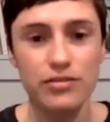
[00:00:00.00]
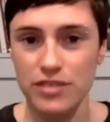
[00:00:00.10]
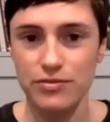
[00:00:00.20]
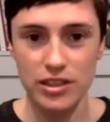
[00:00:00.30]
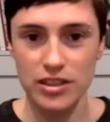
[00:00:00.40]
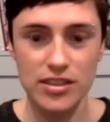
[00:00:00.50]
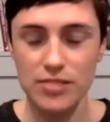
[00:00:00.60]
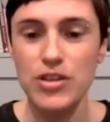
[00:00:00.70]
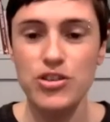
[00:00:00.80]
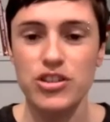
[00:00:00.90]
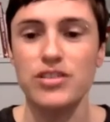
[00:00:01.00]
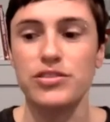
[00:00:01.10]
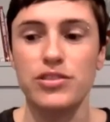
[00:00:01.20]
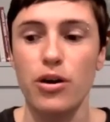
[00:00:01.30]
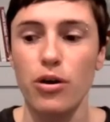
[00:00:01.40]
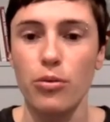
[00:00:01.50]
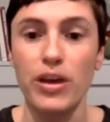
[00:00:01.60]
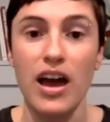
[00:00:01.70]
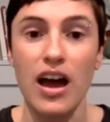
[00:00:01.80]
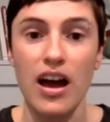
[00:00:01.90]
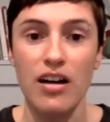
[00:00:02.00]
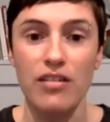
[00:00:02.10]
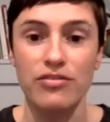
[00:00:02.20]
different species. So we have